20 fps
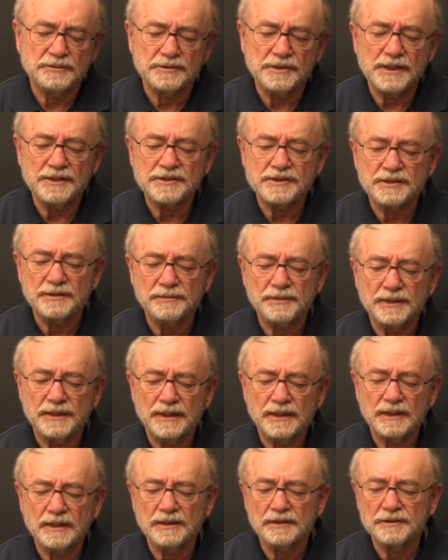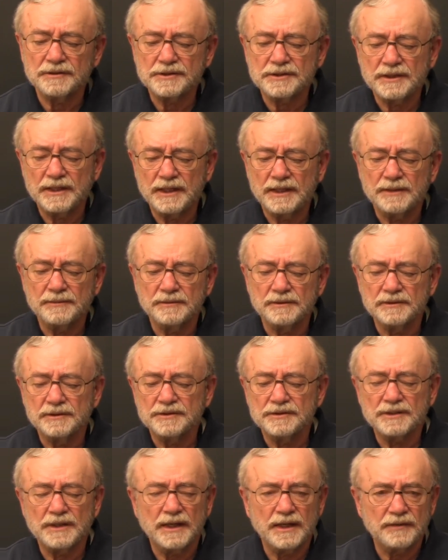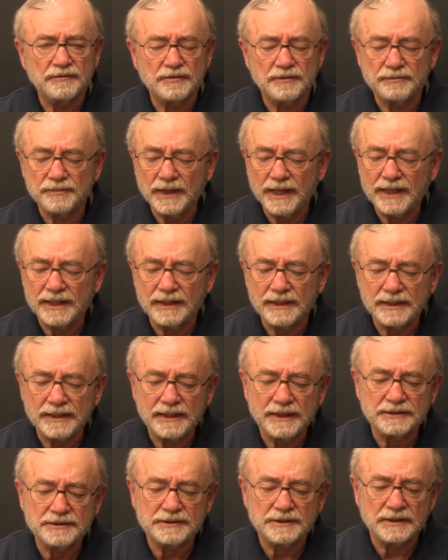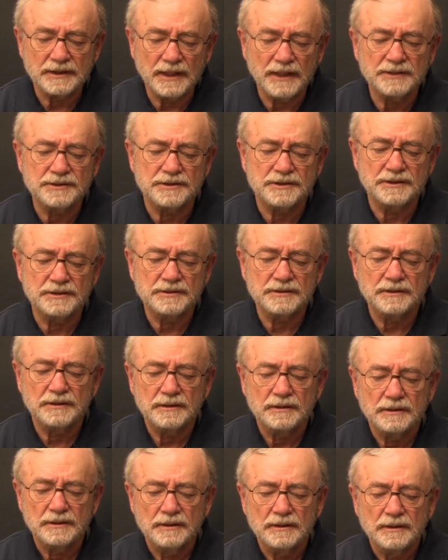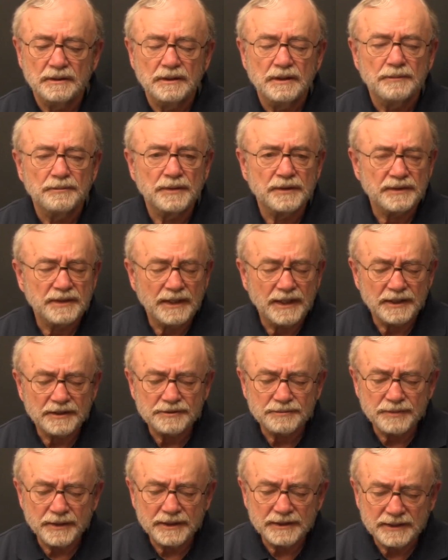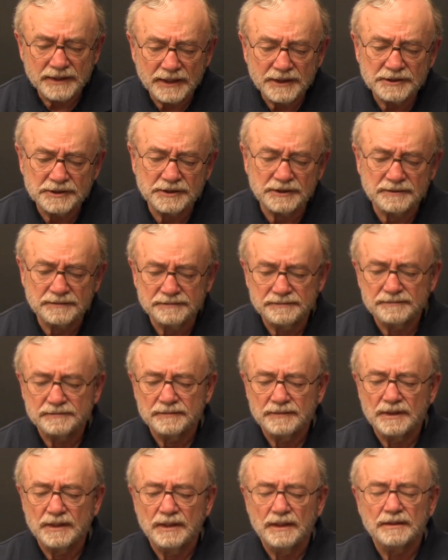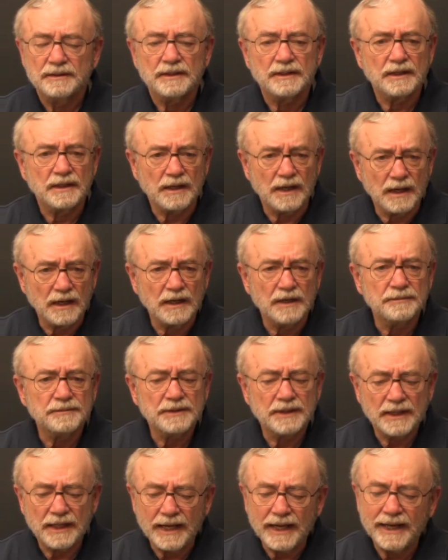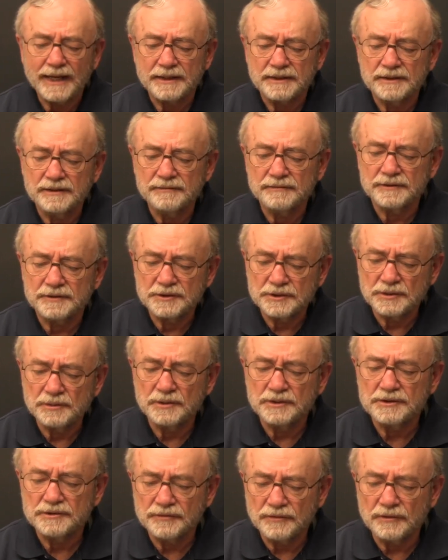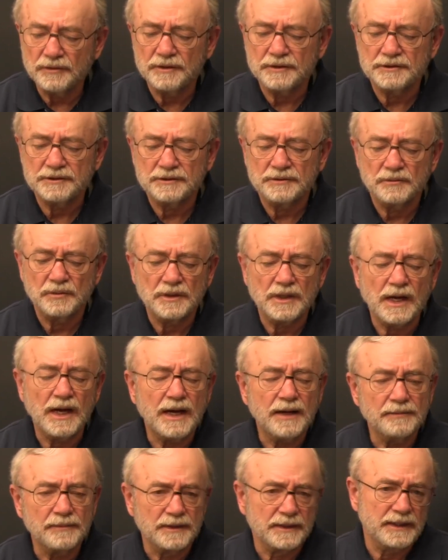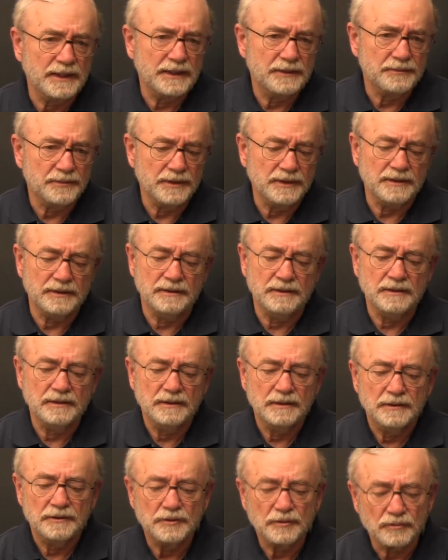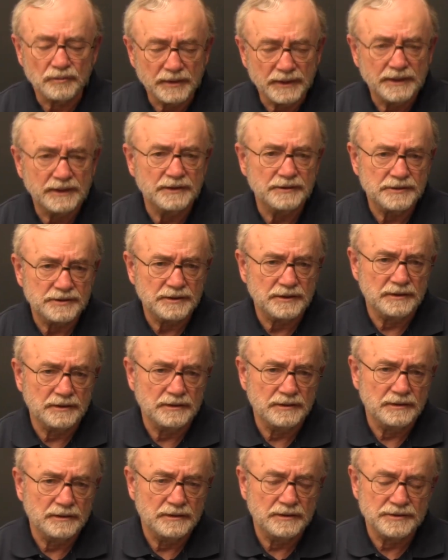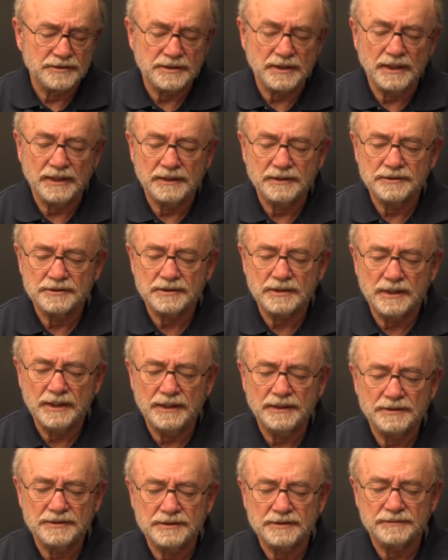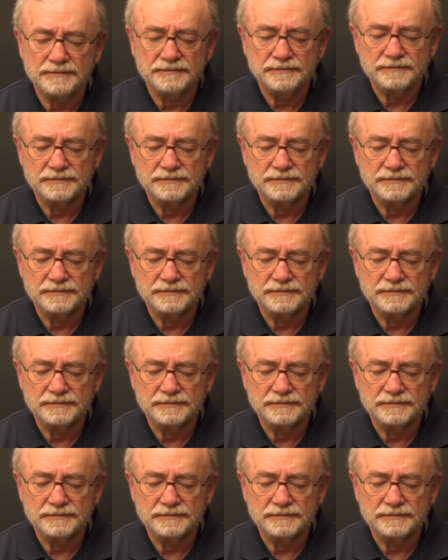was not simply an understandable desire for battle against the Nazis, but the expectation that an armed and active Jewish force would obligate Britain to reconsider the Zionist case.